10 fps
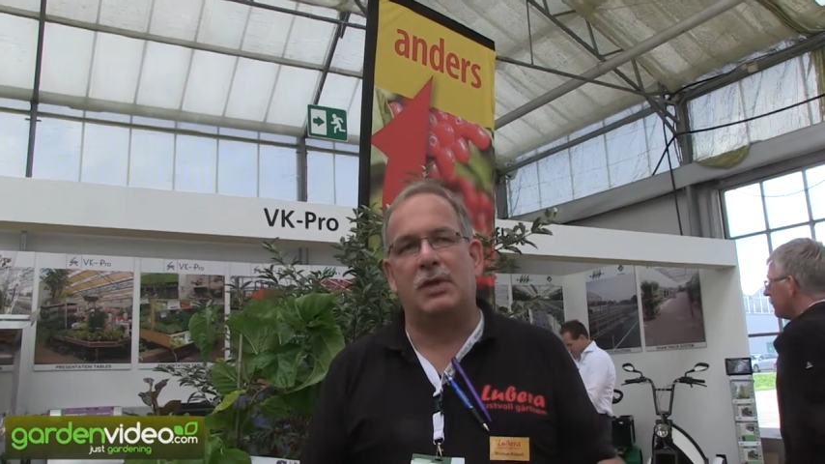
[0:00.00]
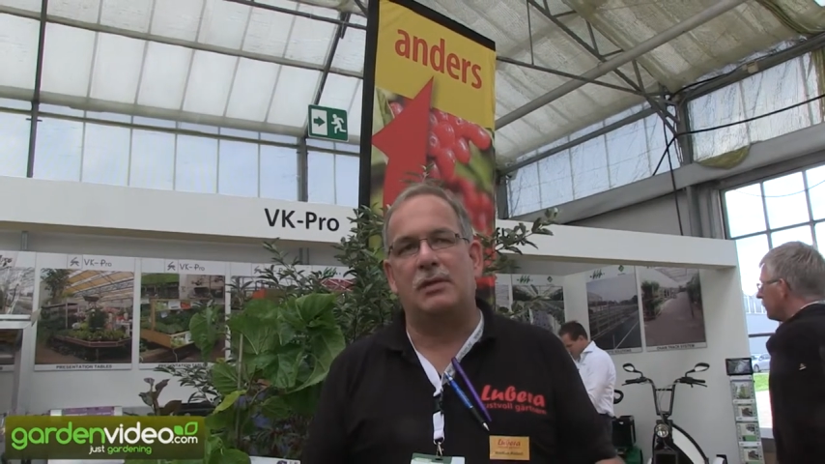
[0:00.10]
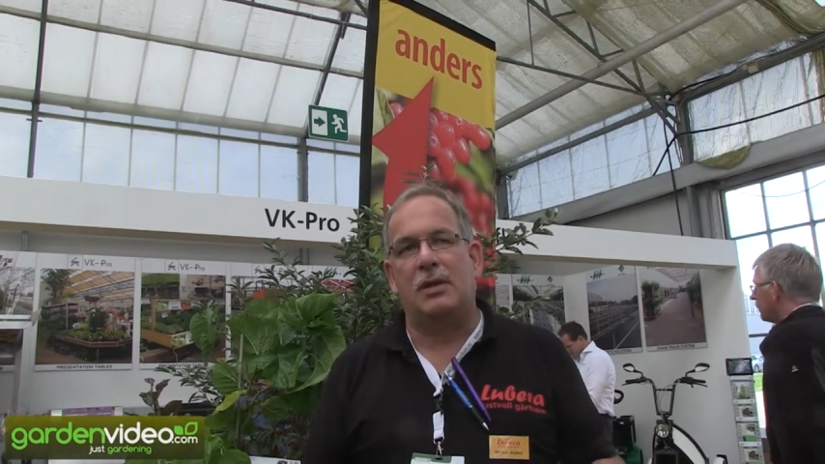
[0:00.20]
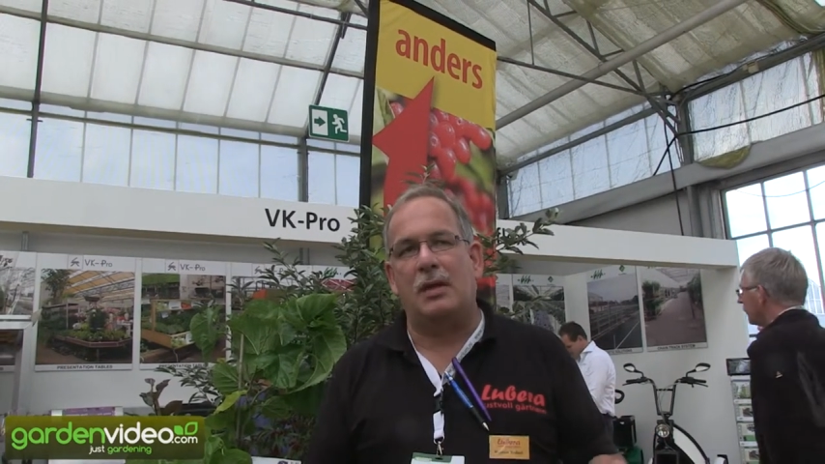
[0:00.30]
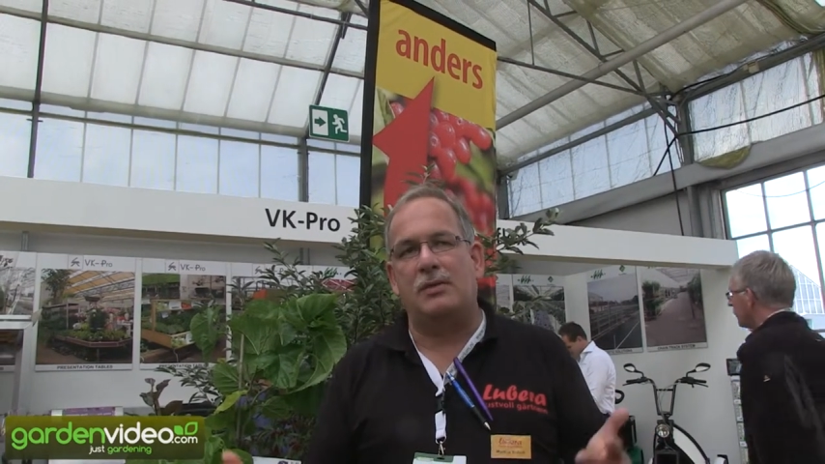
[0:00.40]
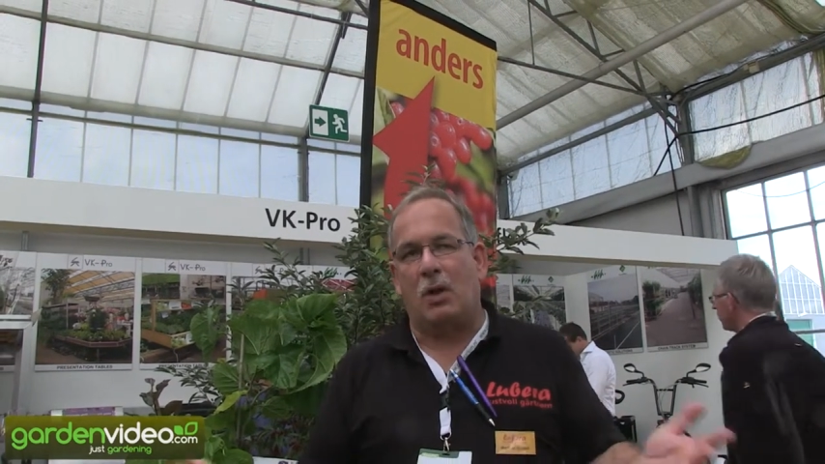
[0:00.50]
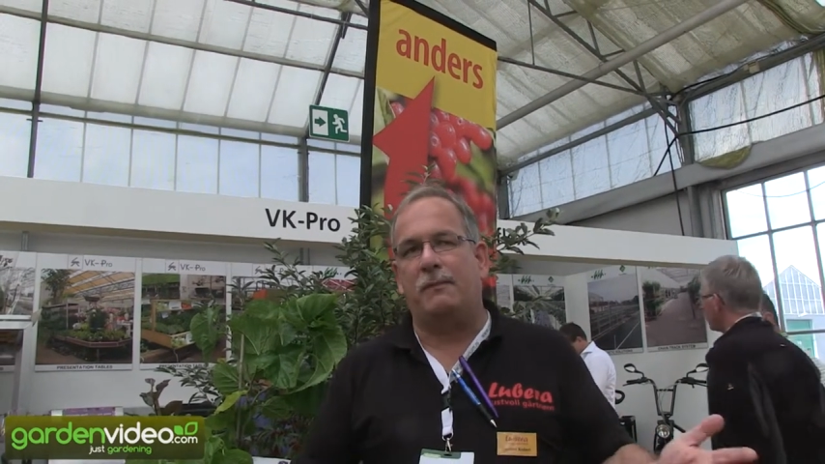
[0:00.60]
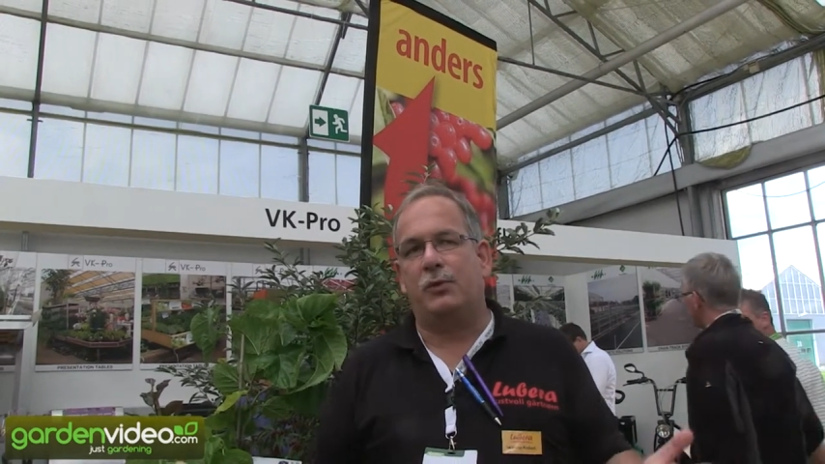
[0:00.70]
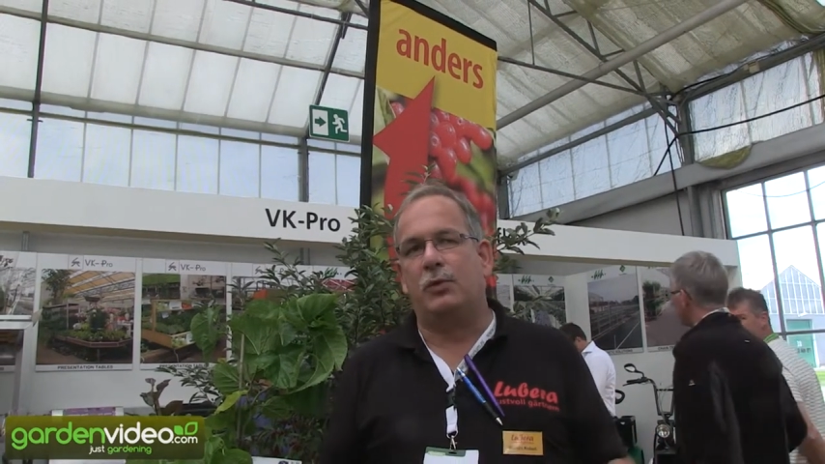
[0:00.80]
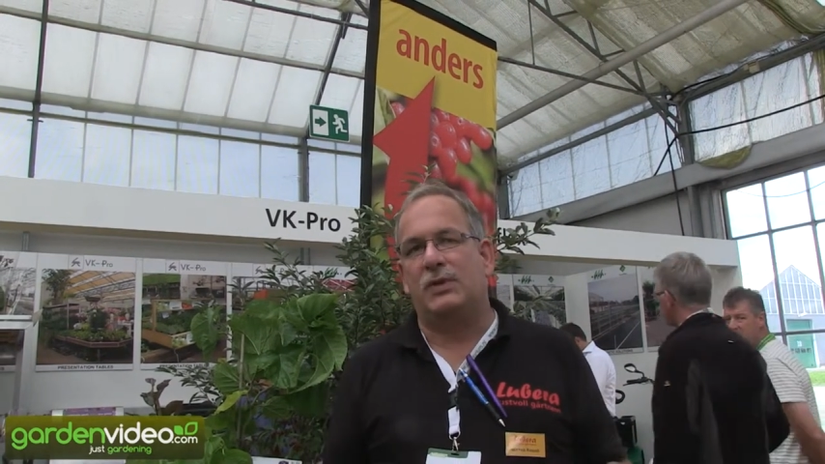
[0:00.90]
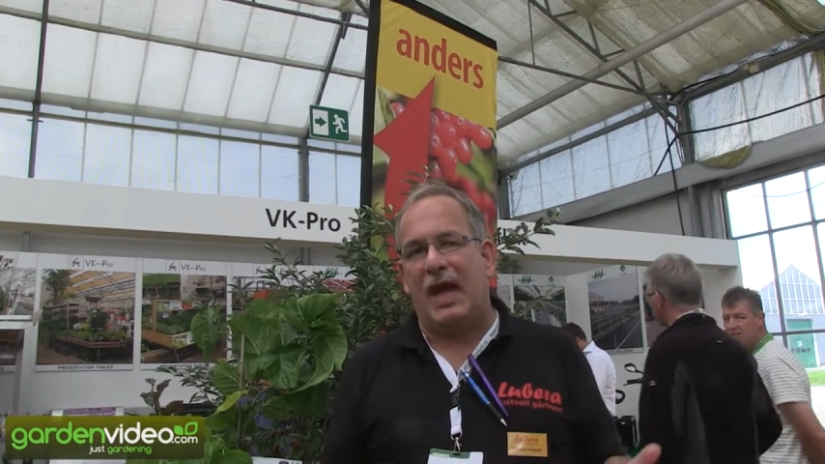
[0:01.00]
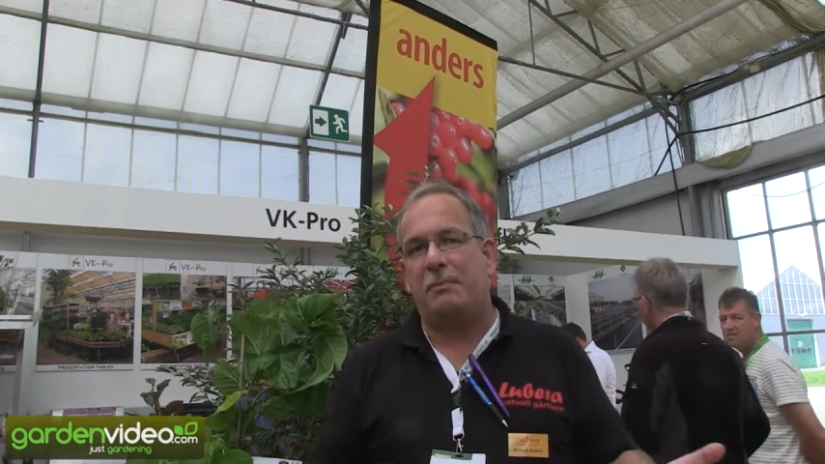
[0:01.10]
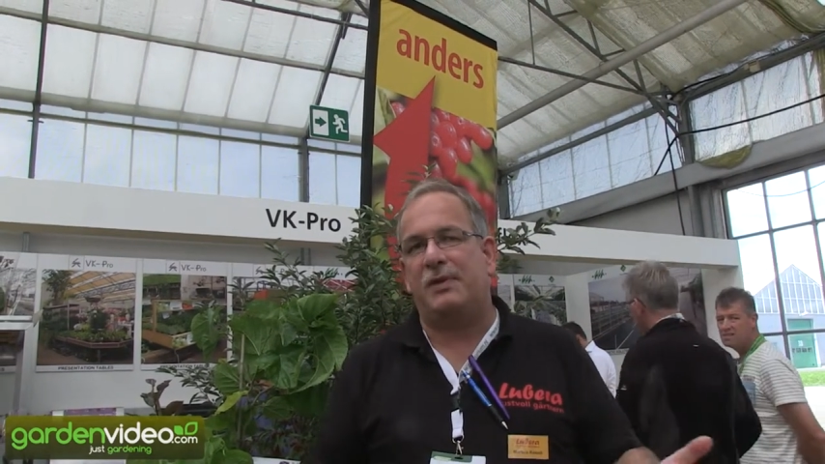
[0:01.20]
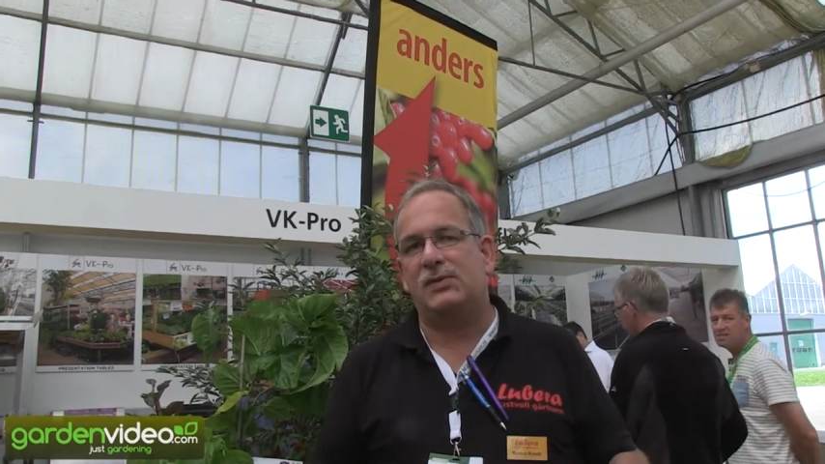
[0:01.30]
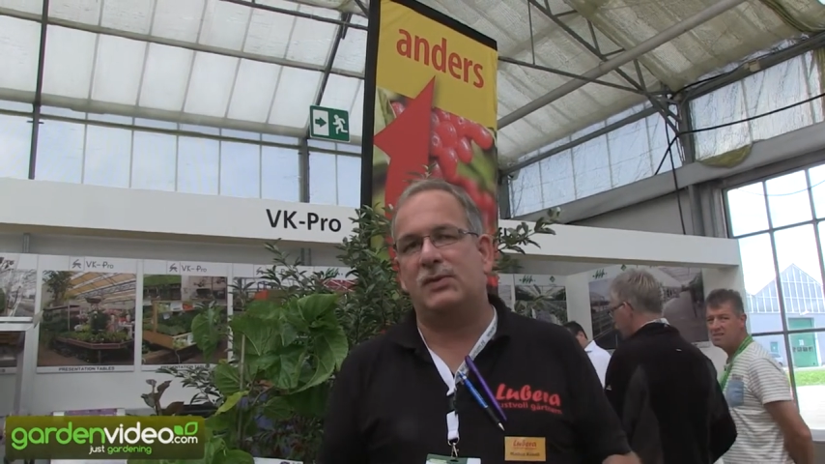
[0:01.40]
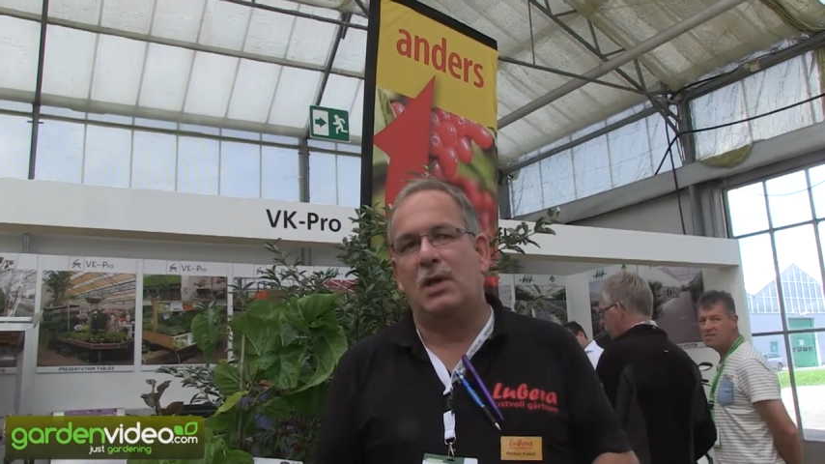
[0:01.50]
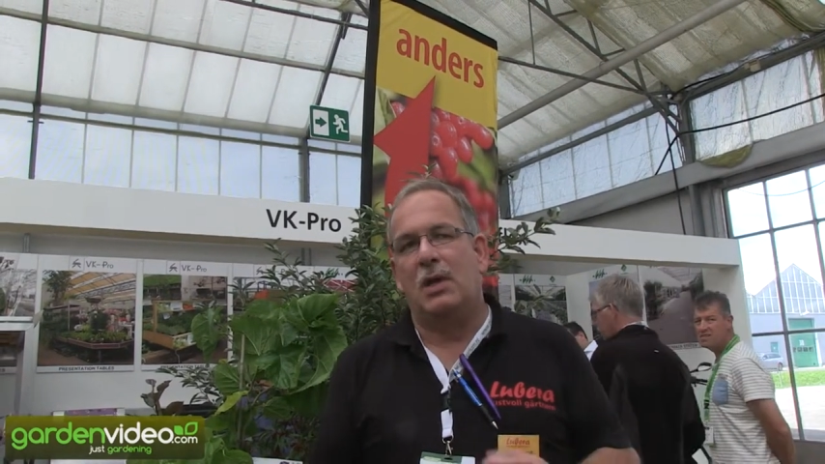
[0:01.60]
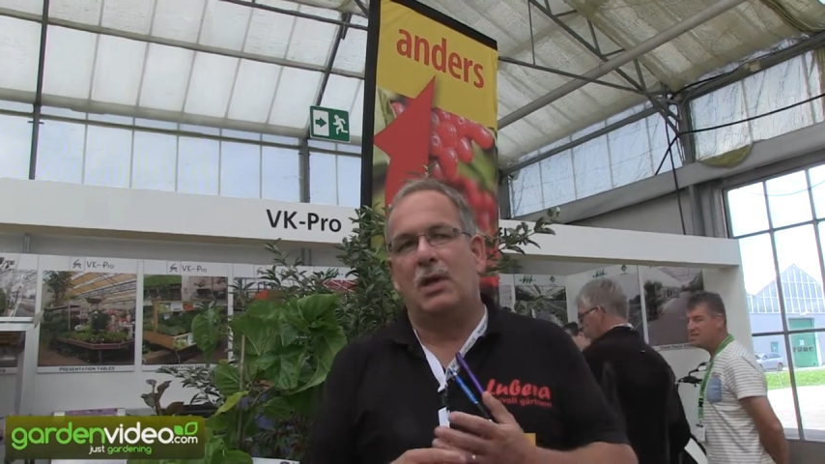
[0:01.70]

and top fruit, apples.